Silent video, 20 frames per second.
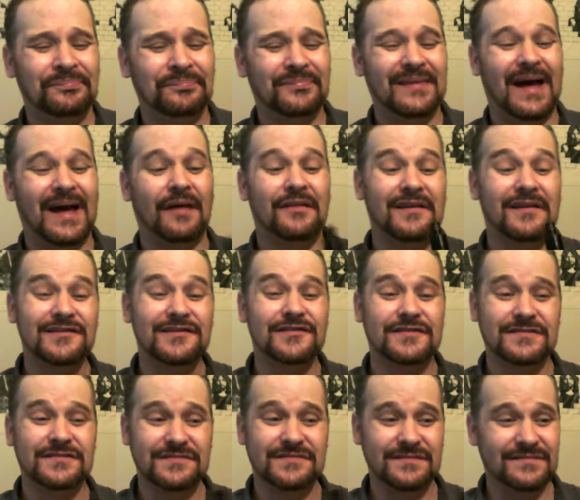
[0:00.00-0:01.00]
Now this
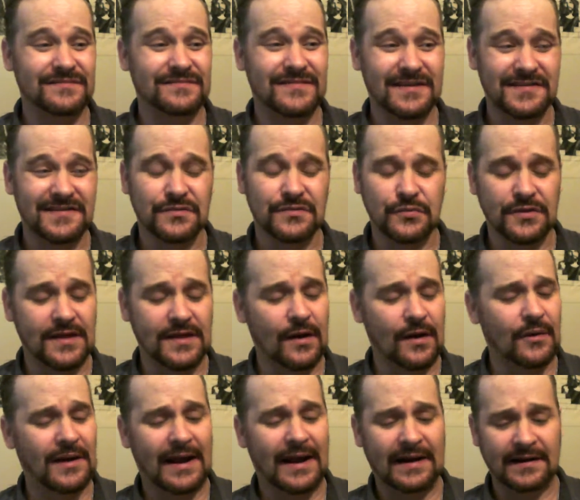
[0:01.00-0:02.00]
is
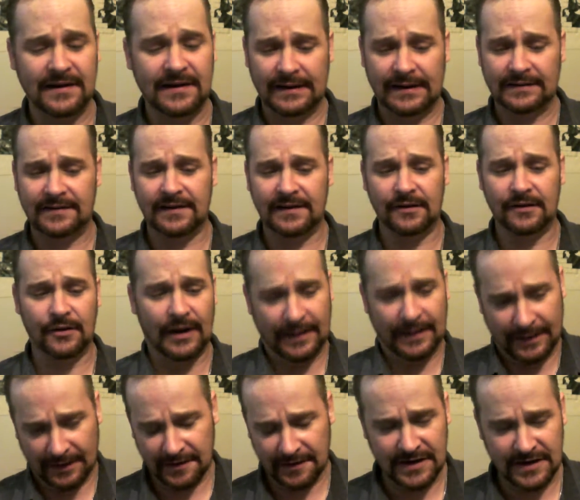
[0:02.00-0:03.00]
without any nicotine or
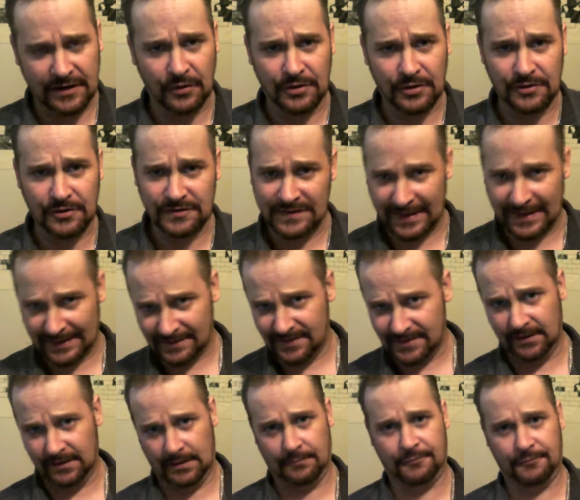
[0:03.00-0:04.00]
anything, because I don't use
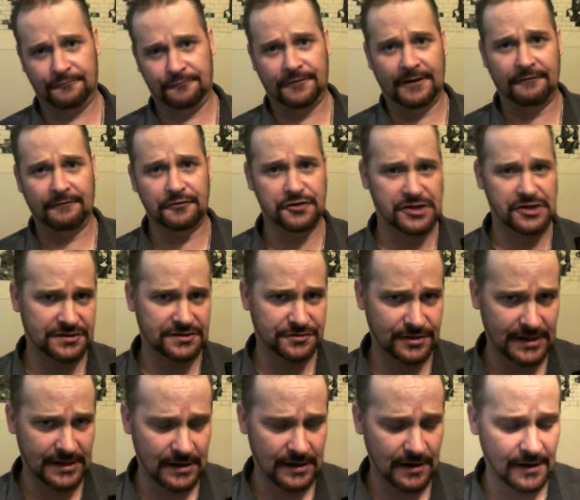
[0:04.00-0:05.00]
nicotine. I'm a flavor chaser now.